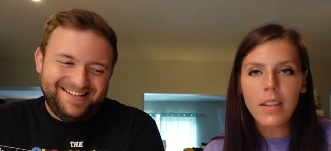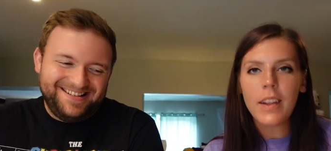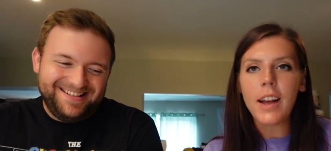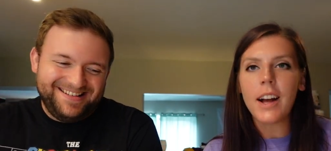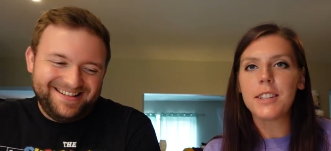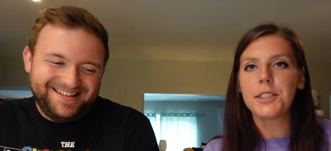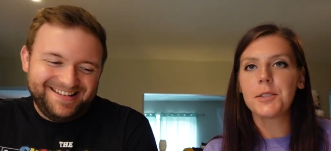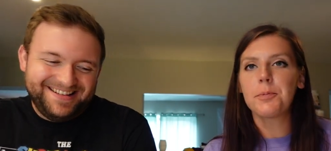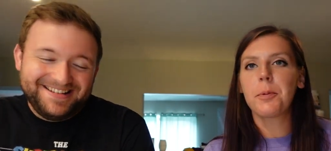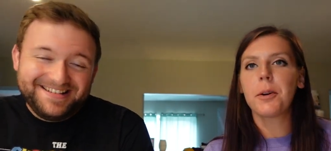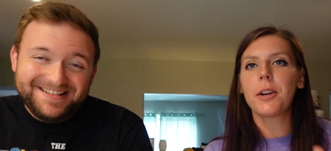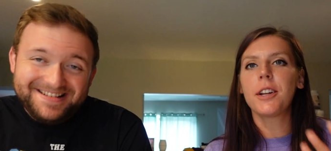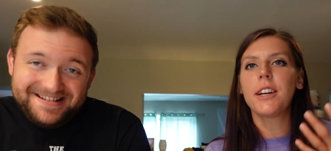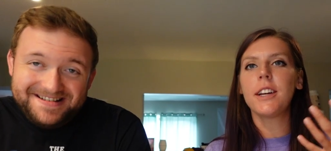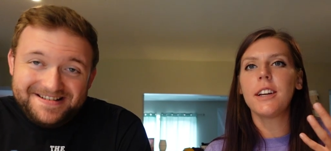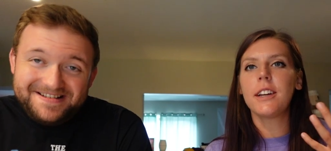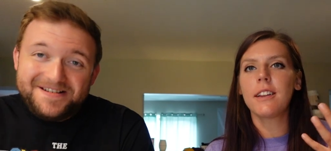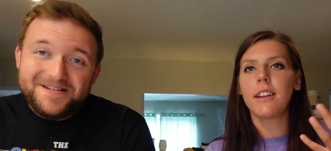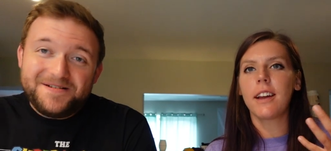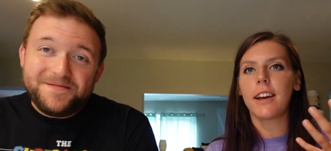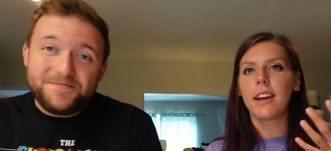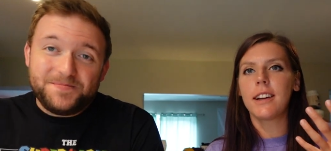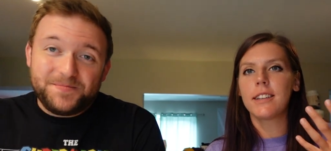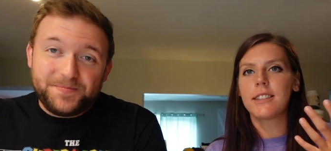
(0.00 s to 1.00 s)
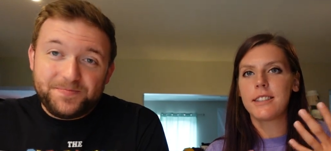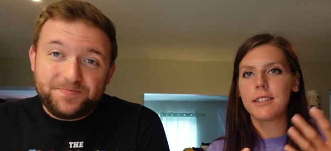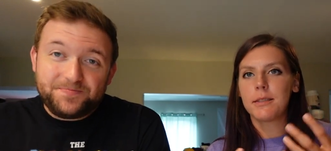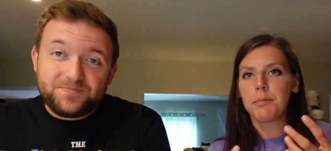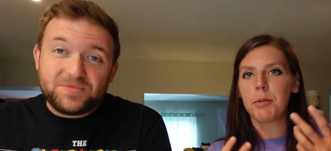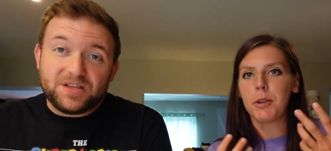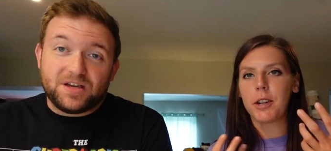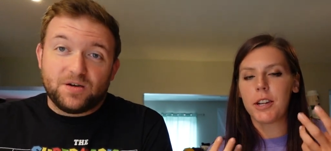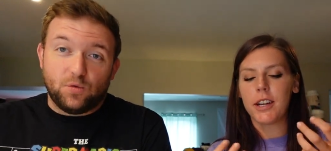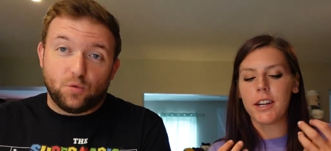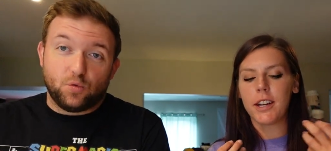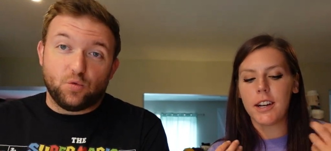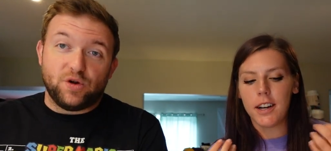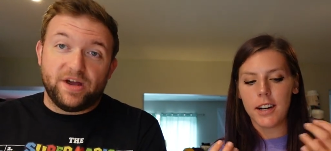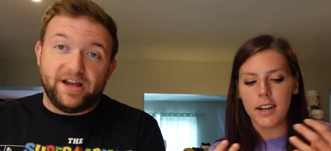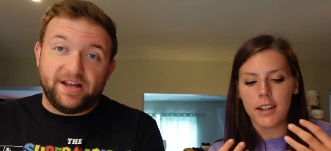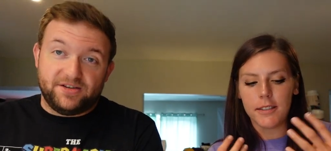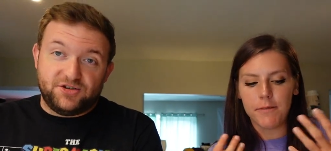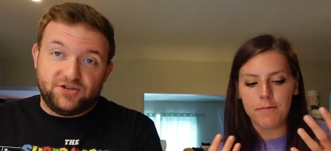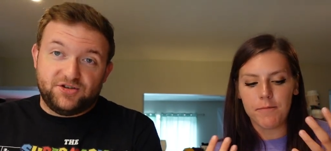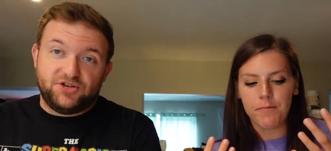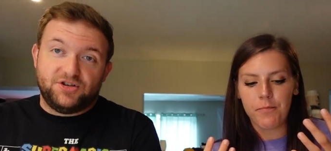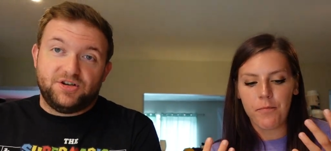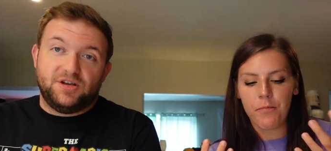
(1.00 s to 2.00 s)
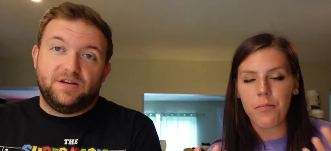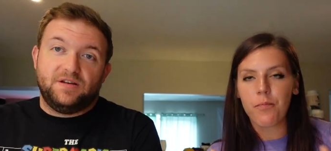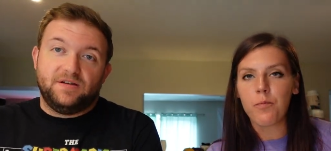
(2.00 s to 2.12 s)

Speaker 1: Yeah, it's pretty like it's pretty uh, rich.